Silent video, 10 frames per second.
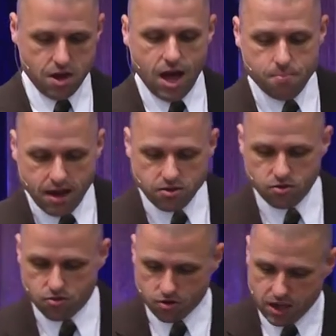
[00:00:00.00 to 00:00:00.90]
a
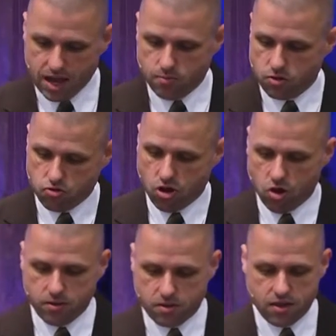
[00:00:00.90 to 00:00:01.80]
messenger came to
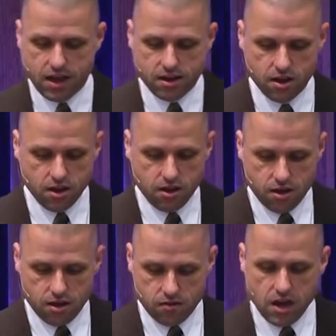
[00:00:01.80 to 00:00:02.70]
Job and said,
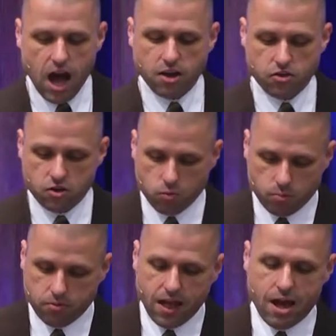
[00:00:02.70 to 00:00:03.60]
the oxen were
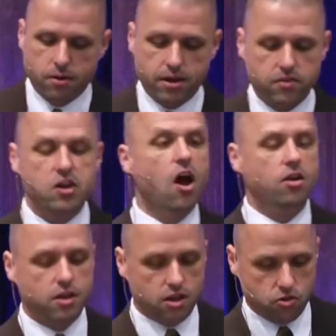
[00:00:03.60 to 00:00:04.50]
plowing and the
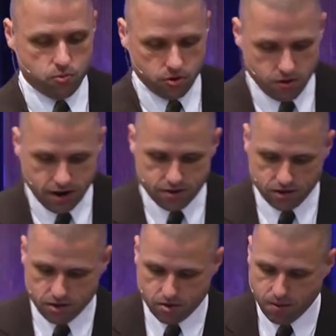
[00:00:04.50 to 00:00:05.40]
donkeys were
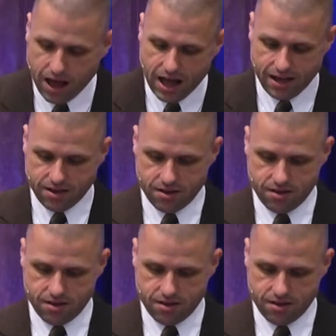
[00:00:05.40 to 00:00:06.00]
grazing nearby,